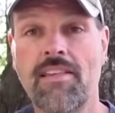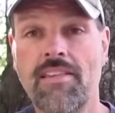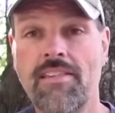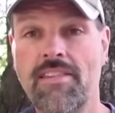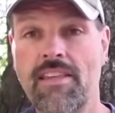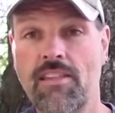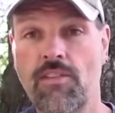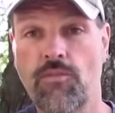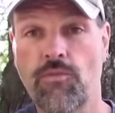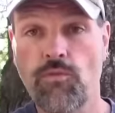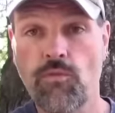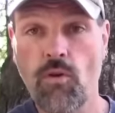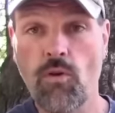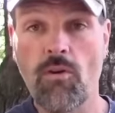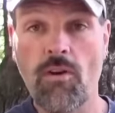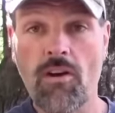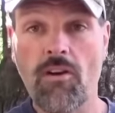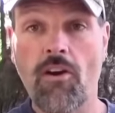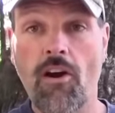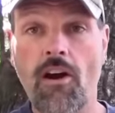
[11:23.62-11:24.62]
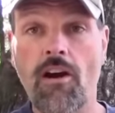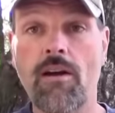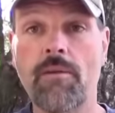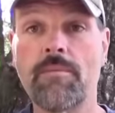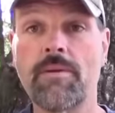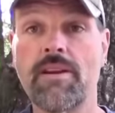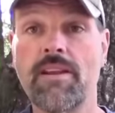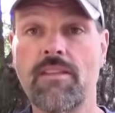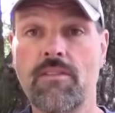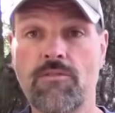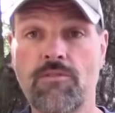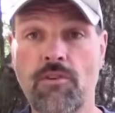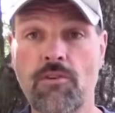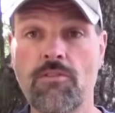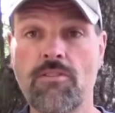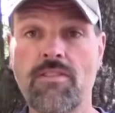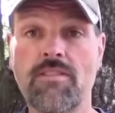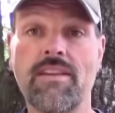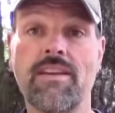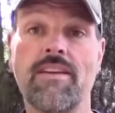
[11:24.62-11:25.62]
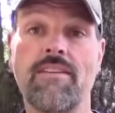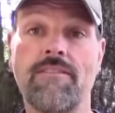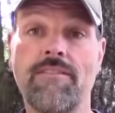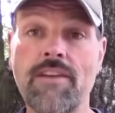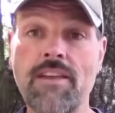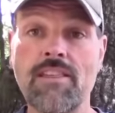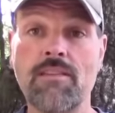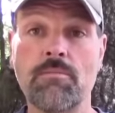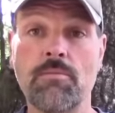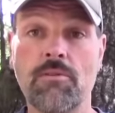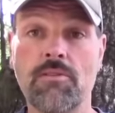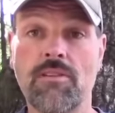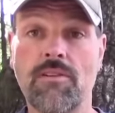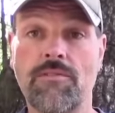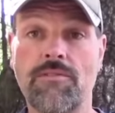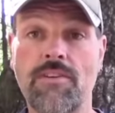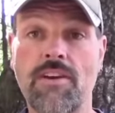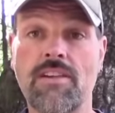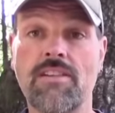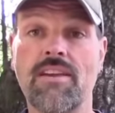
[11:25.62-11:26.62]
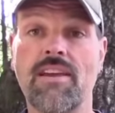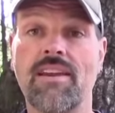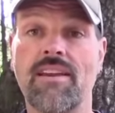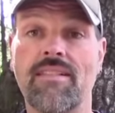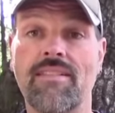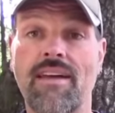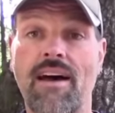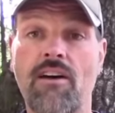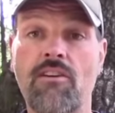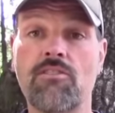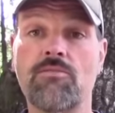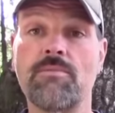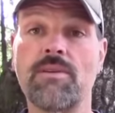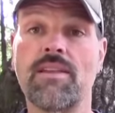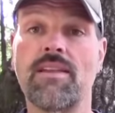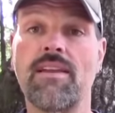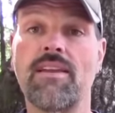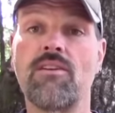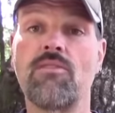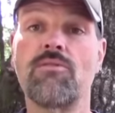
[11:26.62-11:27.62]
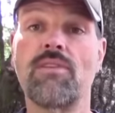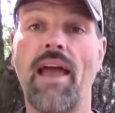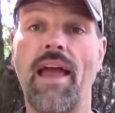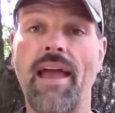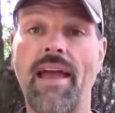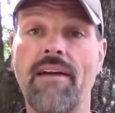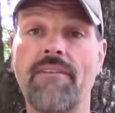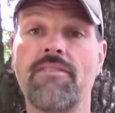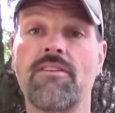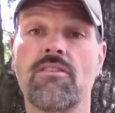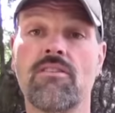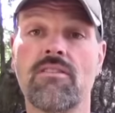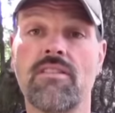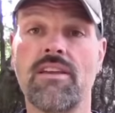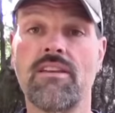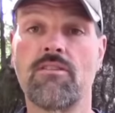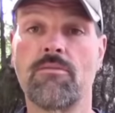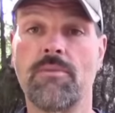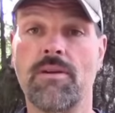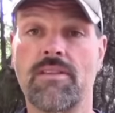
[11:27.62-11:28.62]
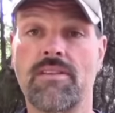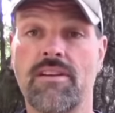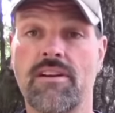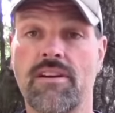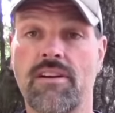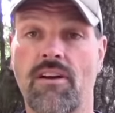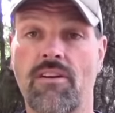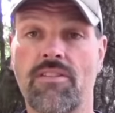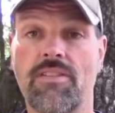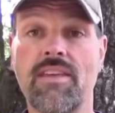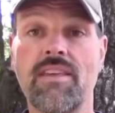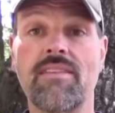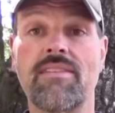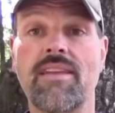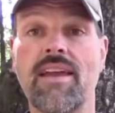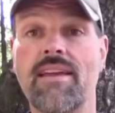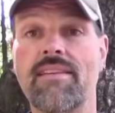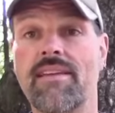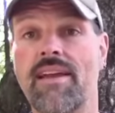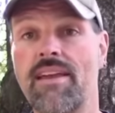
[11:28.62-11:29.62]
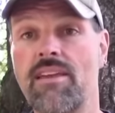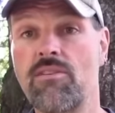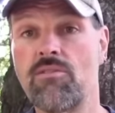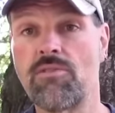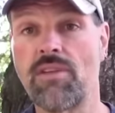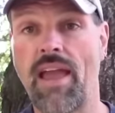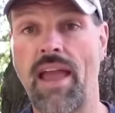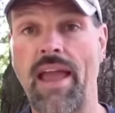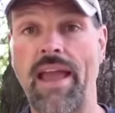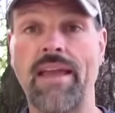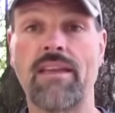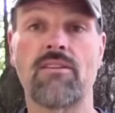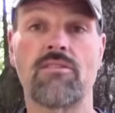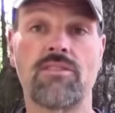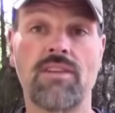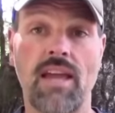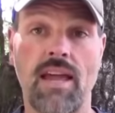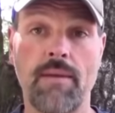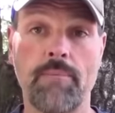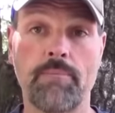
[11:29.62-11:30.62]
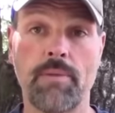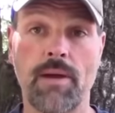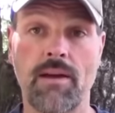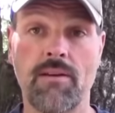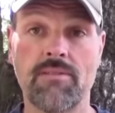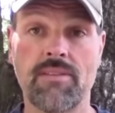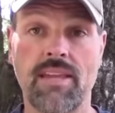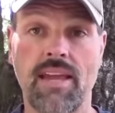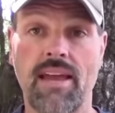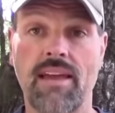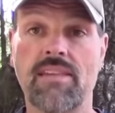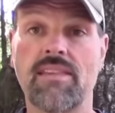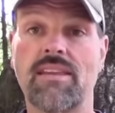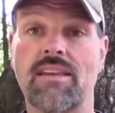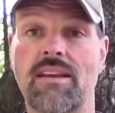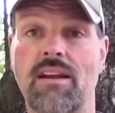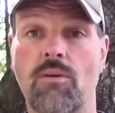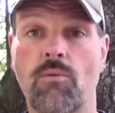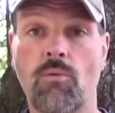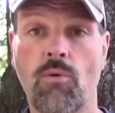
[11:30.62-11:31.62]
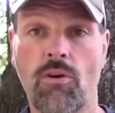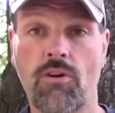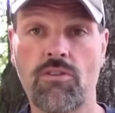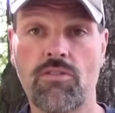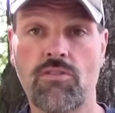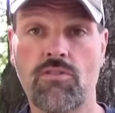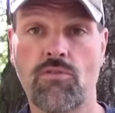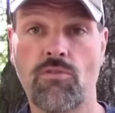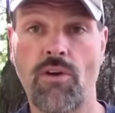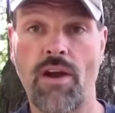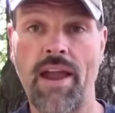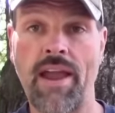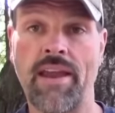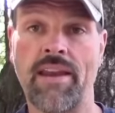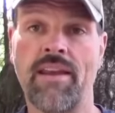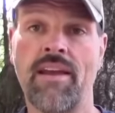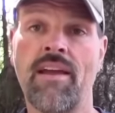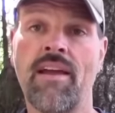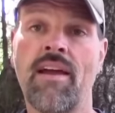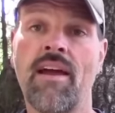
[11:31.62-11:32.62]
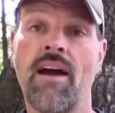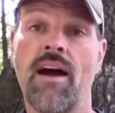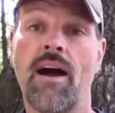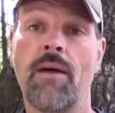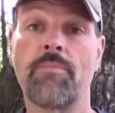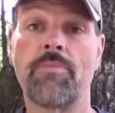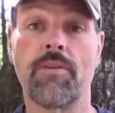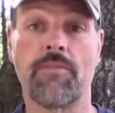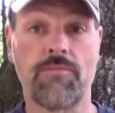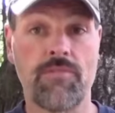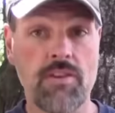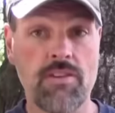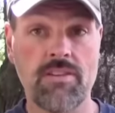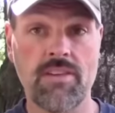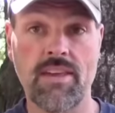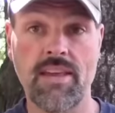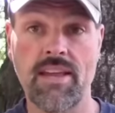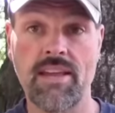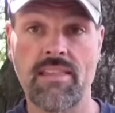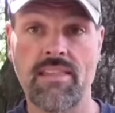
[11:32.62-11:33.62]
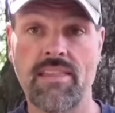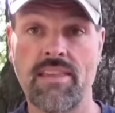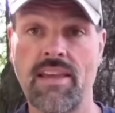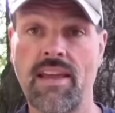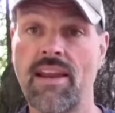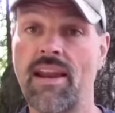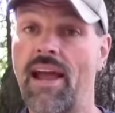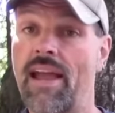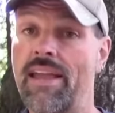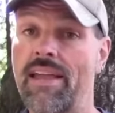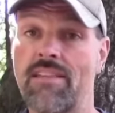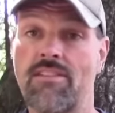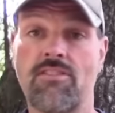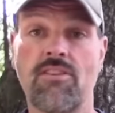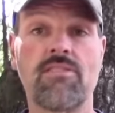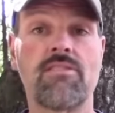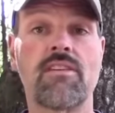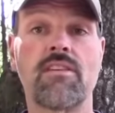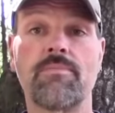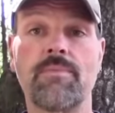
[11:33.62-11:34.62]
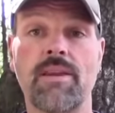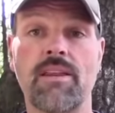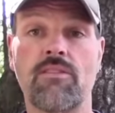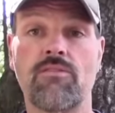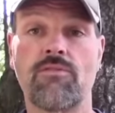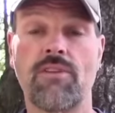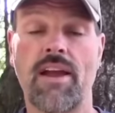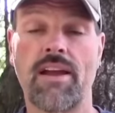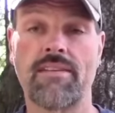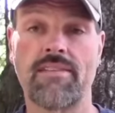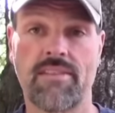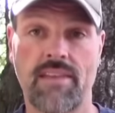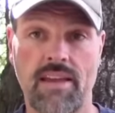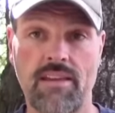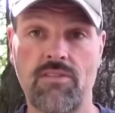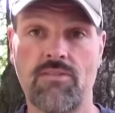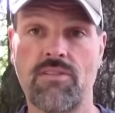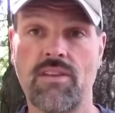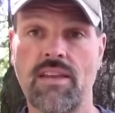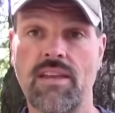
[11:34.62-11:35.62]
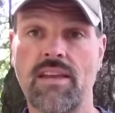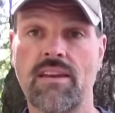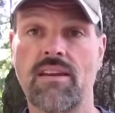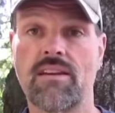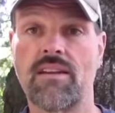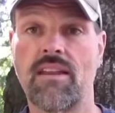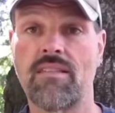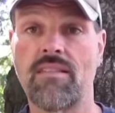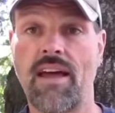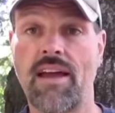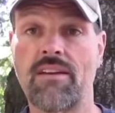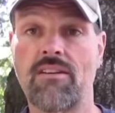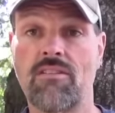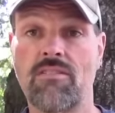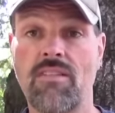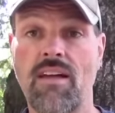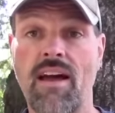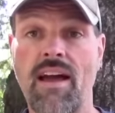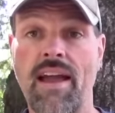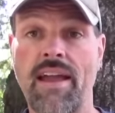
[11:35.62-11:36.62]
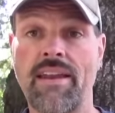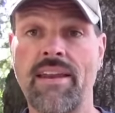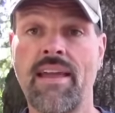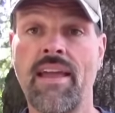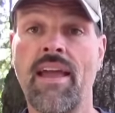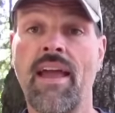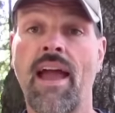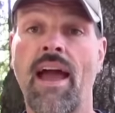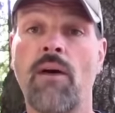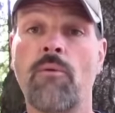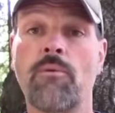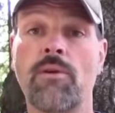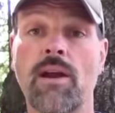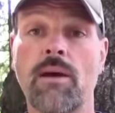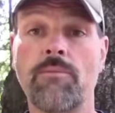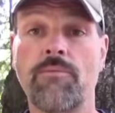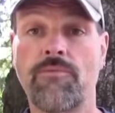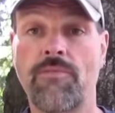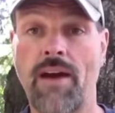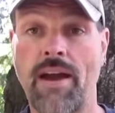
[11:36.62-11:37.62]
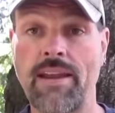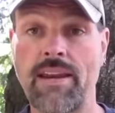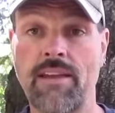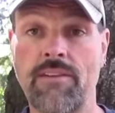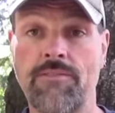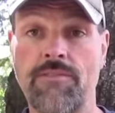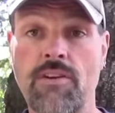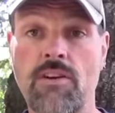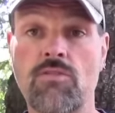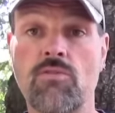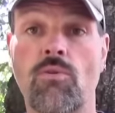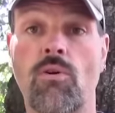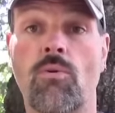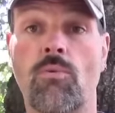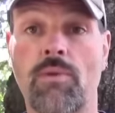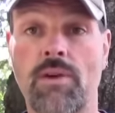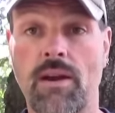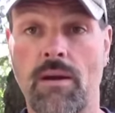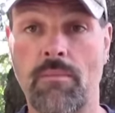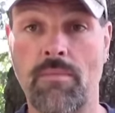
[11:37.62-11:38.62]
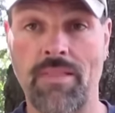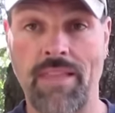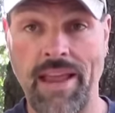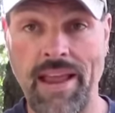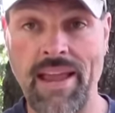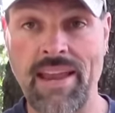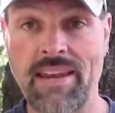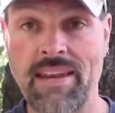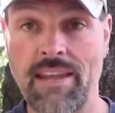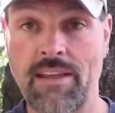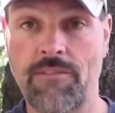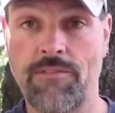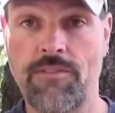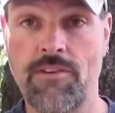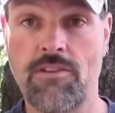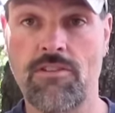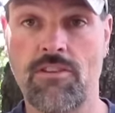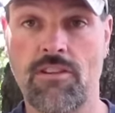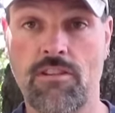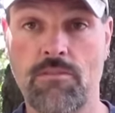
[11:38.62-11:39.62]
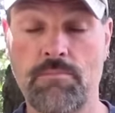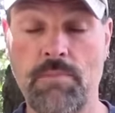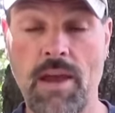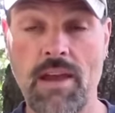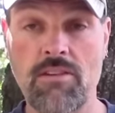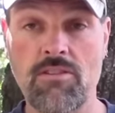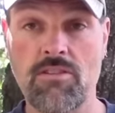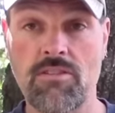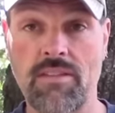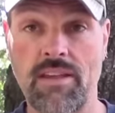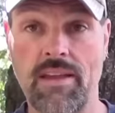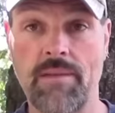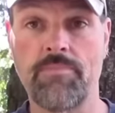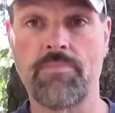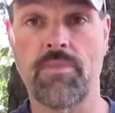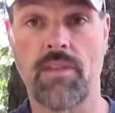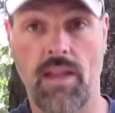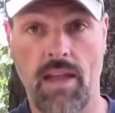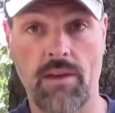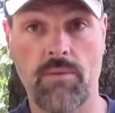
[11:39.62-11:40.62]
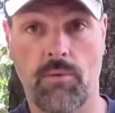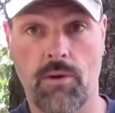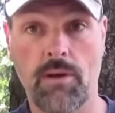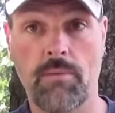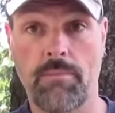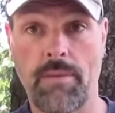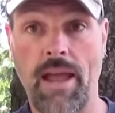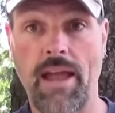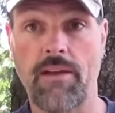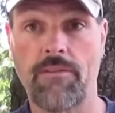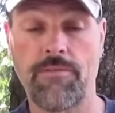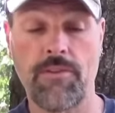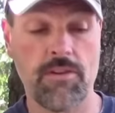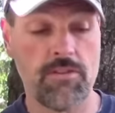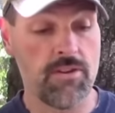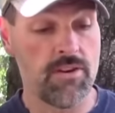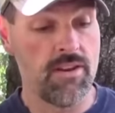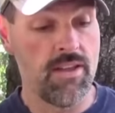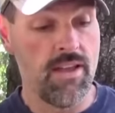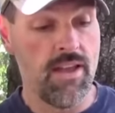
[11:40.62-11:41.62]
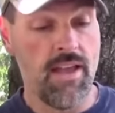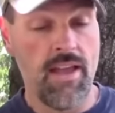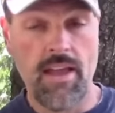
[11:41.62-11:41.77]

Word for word: Since fluorocarbon is virtually invisible to fish, it allows me to use heavier leader material. These days I use 8 or 10 pound test and it works great. Um, the fish can't see it, I get just as many strikes as I used to get on the lighter line, and when I'm fighting fish or when I'm landing fish especially, and when I'm bank fishing,